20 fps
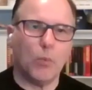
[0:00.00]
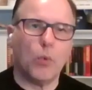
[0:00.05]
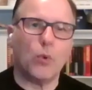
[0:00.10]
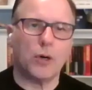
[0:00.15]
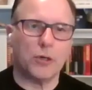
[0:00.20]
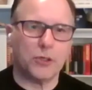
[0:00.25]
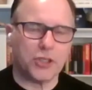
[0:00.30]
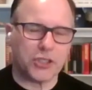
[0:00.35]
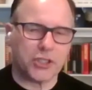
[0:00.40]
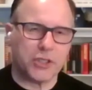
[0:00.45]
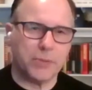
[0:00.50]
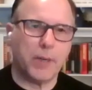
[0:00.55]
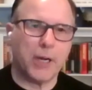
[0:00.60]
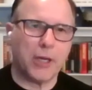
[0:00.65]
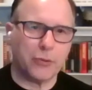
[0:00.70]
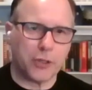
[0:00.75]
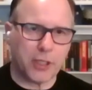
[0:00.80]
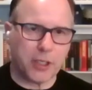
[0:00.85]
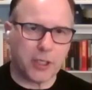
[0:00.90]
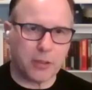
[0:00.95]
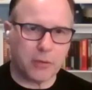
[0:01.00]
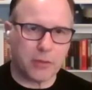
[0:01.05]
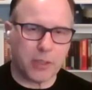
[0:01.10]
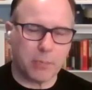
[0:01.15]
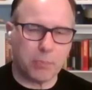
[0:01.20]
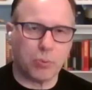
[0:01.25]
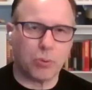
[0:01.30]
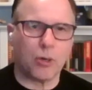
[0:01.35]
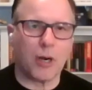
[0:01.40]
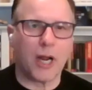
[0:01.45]
or just about the
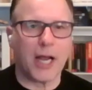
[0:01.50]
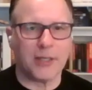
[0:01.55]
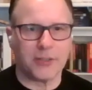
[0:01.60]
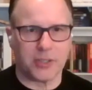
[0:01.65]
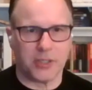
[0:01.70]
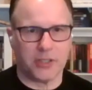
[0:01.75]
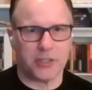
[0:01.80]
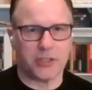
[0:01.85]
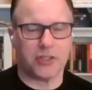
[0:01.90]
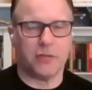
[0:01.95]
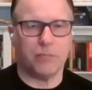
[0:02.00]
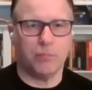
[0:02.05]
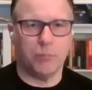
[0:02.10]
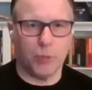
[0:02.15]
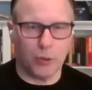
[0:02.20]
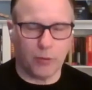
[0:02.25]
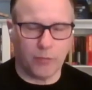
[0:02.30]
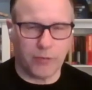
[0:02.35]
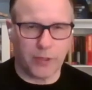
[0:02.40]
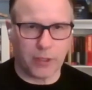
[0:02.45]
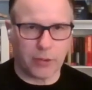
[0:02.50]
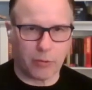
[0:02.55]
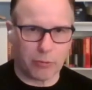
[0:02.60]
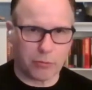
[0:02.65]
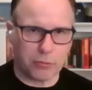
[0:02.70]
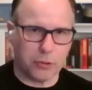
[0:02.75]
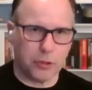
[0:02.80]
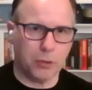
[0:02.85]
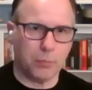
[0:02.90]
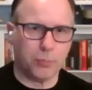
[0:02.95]
process of
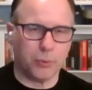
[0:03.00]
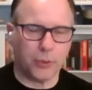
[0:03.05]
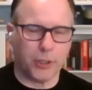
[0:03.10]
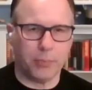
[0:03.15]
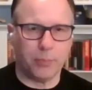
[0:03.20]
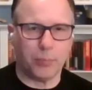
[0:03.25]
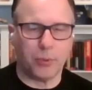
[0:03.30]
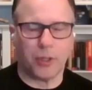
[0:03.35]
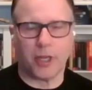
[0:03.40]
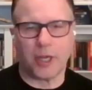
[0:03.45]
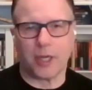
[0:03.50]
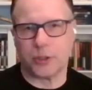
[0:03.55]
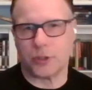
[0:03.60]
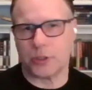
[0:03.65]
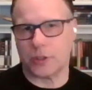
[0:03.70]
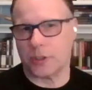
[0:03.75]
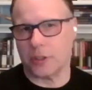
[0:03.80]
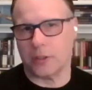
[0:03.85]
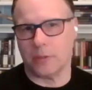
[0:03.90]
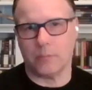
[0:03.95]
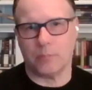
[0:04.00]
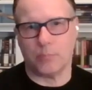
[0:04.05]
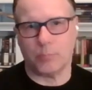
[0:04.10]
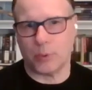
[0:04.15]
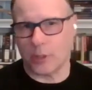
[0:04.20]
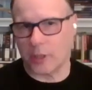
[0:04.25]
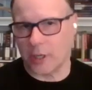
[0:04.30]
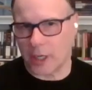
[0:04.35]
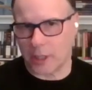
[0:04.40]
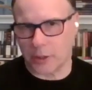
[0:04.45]
moving through
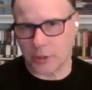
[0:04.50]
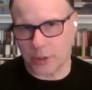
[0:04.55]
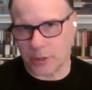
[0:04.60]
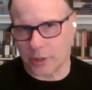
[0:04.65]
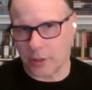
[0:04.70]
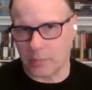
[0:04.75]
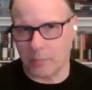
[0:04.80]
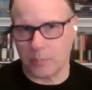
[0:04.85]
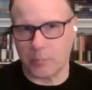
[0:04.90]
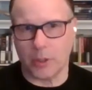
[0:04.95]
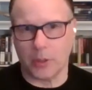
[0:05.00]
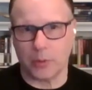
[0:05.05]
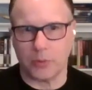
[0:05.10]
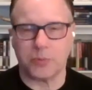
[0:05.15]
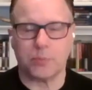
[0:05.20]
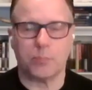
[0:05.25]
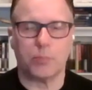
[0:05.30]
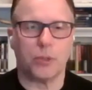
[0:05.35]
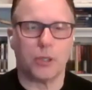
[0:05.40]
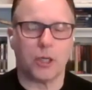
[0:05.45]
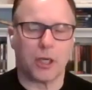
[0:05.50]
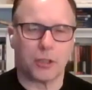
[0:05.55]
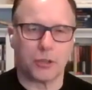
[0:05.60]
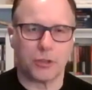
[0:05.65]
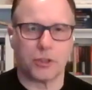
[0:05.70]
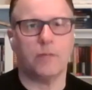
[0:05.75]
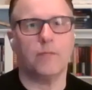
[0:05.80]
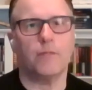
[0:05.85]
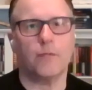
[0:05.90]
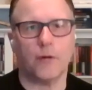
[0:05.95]
pre-production, production,
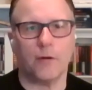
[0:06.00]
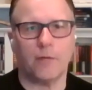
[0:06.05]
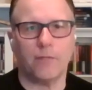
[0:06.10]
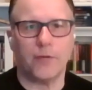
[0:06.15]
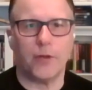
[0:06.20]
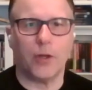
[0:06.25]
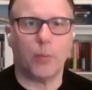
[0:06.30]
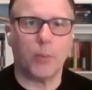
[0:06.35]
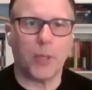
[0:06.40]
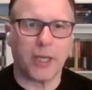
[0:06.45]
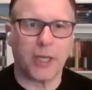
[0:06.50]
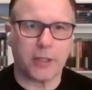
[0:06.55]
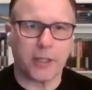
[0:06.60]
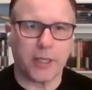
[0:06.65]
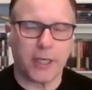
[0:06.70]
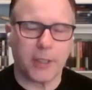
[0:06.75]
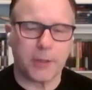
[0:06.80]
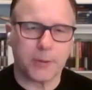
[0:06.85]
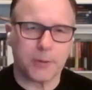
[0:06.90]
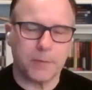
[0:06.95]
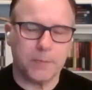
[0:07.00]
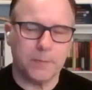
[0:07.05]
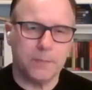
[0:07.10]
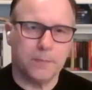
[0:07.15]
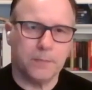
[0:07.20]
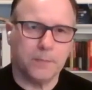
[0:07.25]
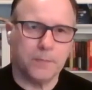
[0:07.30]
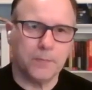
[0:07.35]
post-production for a film like that?